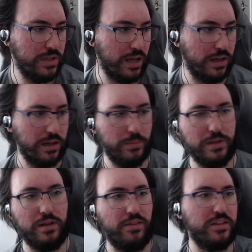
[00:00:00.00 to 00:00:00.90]
I
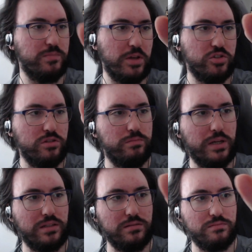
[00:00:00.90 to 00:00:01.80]
mean nothing special,
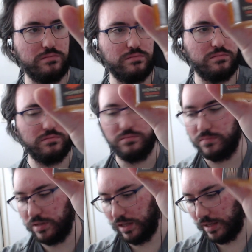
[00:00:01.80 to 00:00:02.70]
but
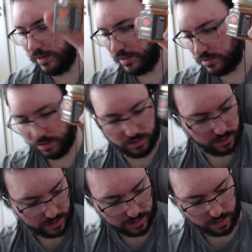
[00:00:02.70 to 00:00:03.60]
it is
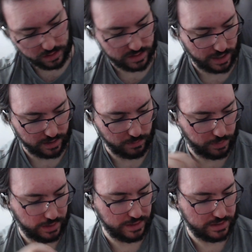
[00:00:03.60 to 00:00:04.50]
on second
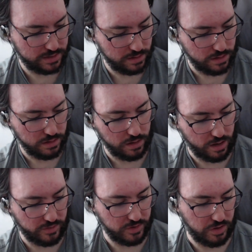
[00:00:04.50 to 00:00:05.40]
place
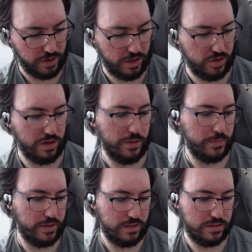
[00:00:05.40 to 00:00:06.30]
after the
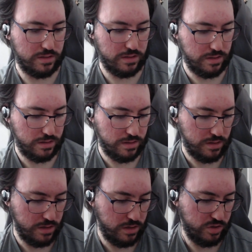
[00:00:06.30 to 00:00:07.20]
eucalyptus.
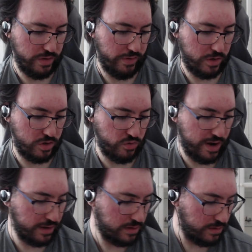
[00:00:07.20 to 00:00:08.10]
So if I were to
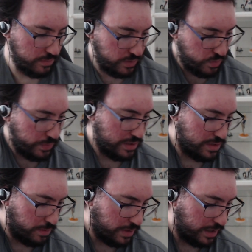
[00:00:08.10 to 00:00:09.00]
rank them, it would be
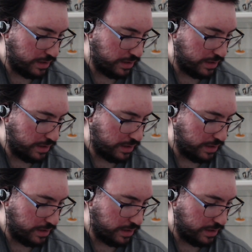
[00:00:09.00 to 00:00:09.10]
something like